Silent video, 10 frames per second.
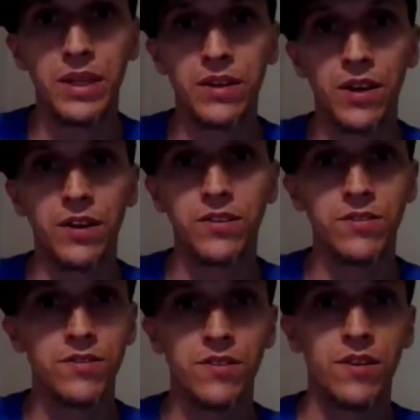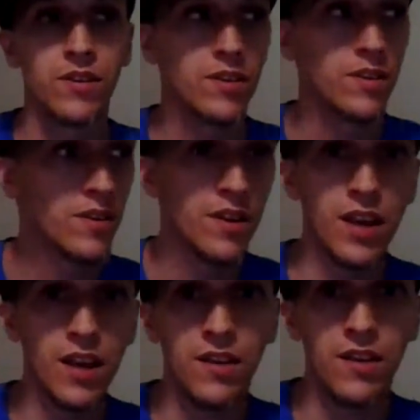because
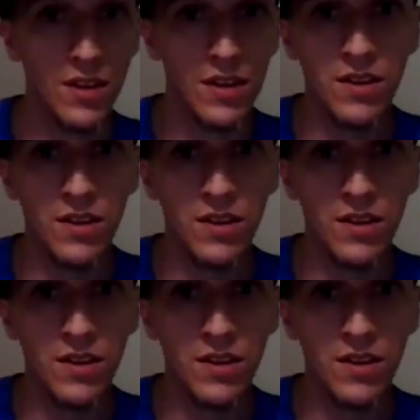it